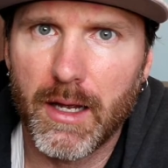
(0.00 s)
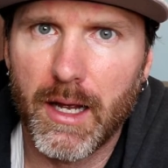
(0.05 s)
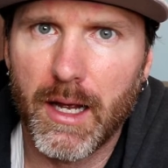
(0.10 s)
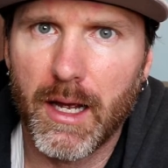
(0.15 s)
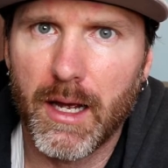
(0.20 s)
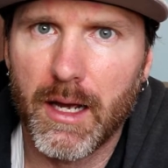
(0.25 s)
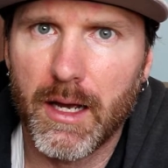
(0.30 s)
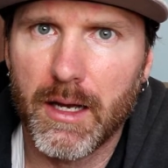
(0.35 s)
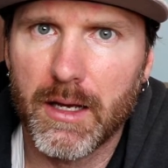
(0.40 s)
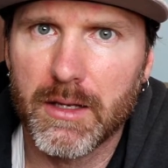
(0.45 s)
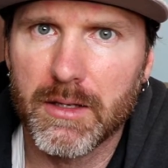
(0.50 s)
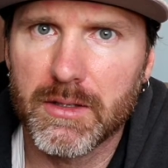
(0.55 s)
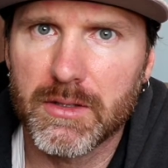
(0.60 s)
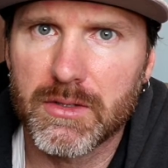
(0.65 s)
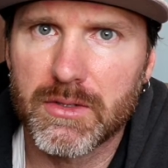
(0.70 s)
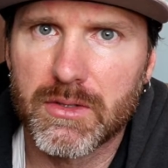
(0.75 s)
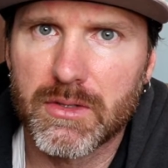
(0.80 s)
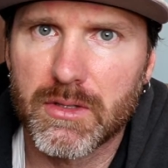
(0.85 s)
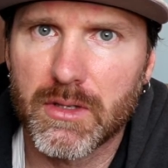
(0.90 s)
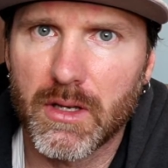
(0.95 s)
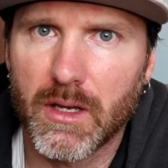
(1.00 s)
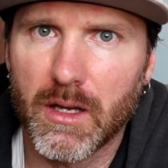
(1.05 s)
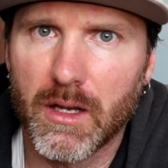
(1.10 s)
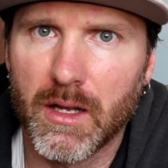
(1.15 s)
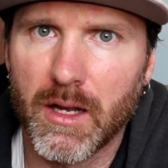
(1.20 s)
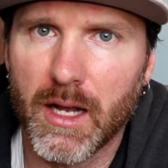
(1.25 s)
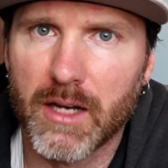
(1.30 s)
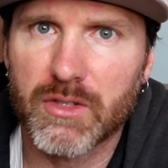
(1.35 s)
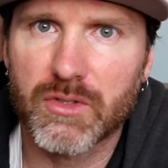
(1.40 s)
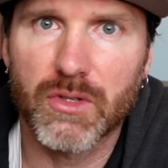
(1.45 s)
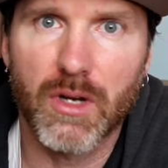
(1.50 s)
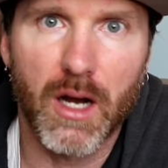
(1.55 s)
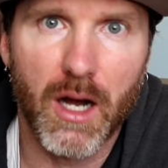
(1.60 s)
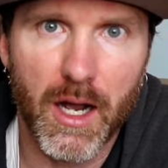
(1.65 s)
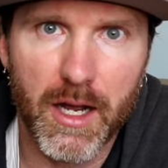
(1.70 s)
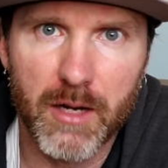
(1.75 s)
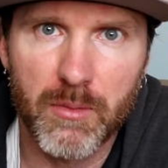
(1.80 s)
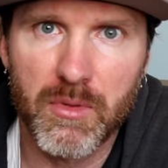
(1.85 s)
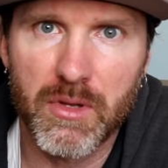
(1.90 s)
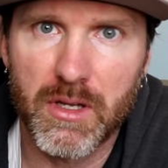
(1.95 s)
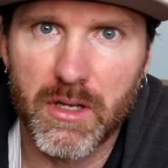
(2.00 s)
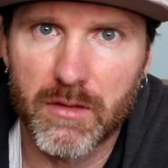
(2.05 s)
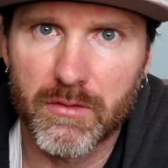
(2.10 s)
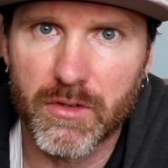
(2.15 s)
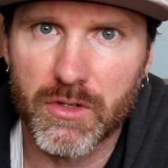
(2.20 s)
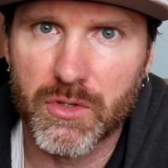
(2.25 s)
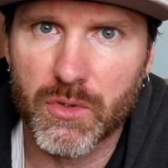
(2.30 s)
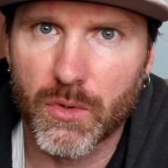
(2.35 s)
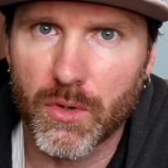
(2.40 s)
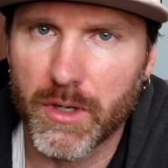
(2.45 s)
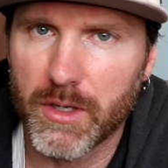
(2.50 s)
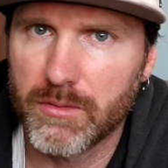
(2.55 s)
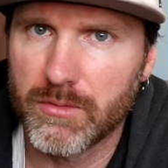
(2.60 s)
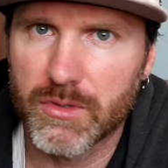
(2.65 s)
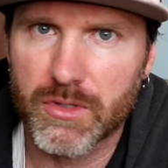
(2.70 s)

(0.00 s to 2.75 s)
as an extra item in the inventory.